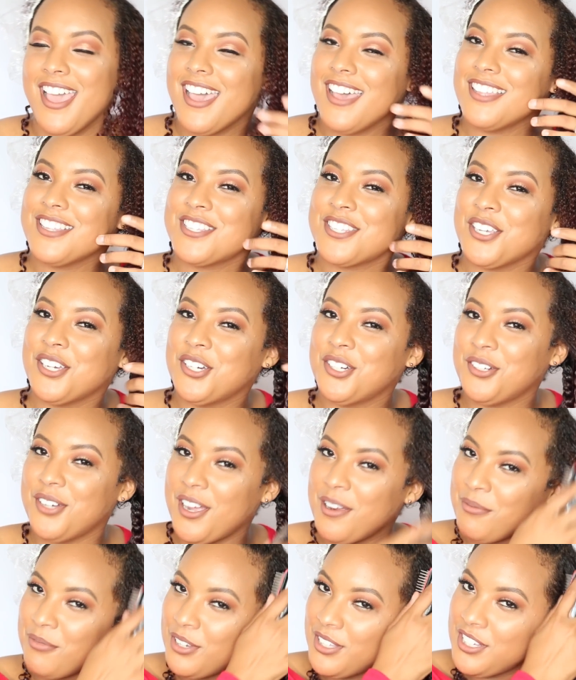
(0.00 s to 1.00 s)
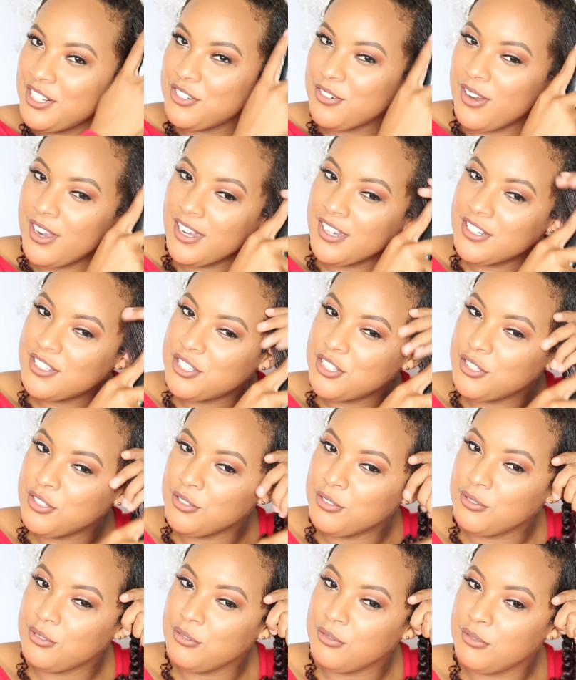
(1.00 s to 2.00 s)
And so I'm really trying
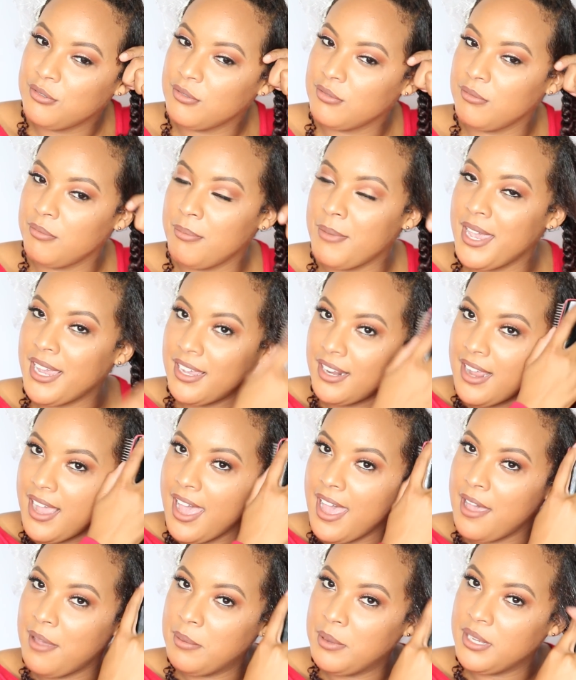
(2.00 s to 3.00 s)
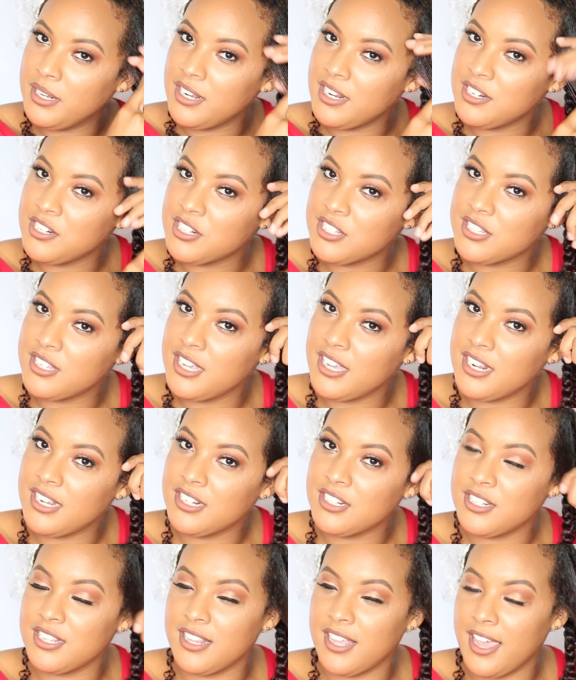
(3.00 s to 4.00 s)
to make it a habit and just get
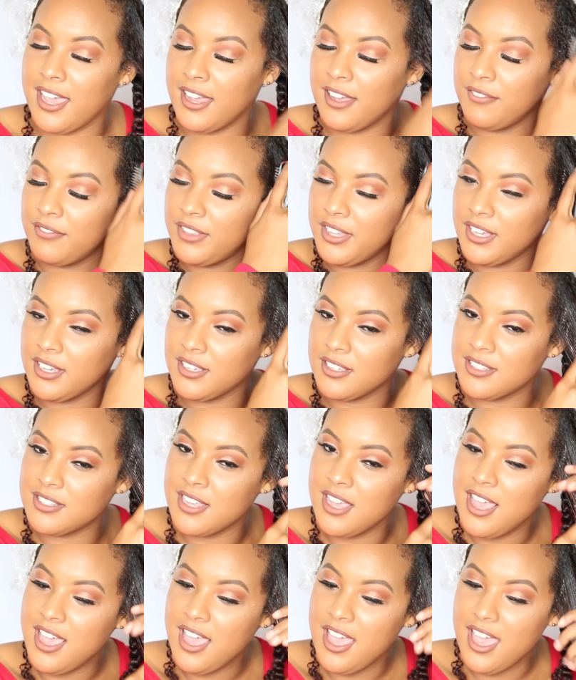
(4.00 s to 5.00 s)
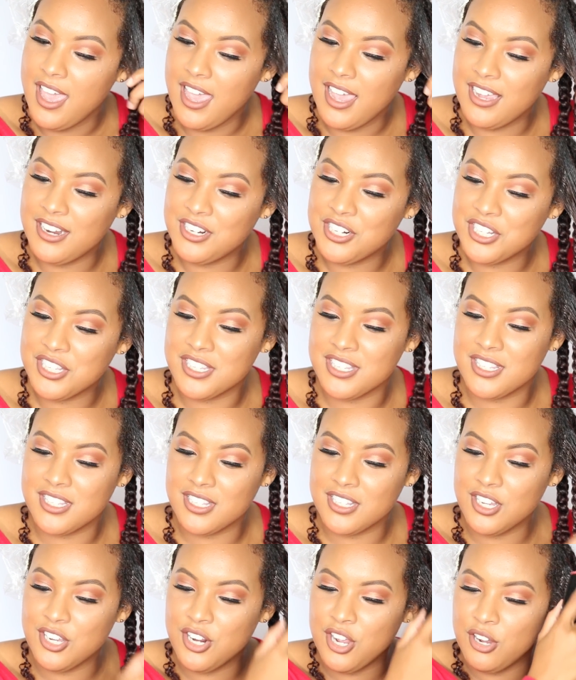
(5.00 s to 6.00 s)
into the hang of things and
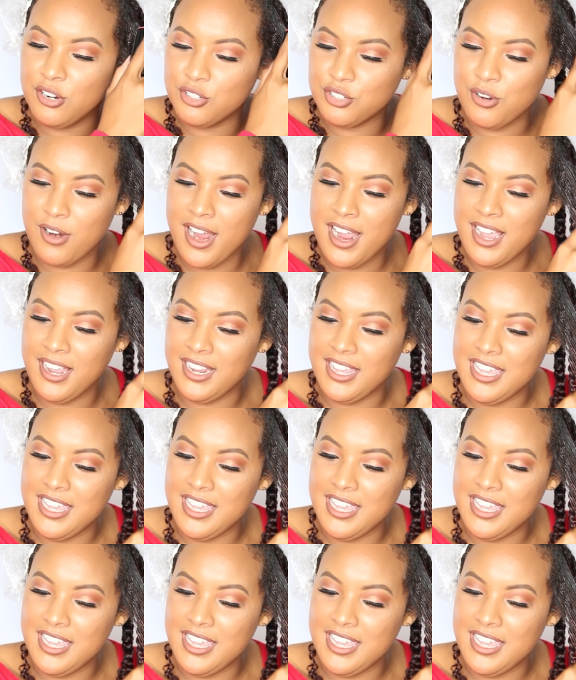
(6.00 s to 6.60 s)
just, you know, try and